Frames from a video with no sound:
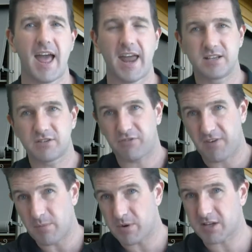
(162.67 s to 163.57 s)
And as the
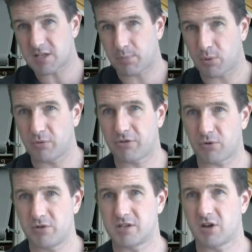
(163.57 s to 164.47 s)
fabric is pulled
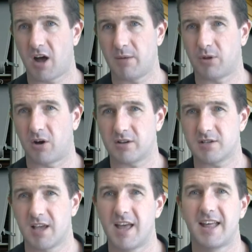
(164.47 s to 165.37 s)
through the dye blocks,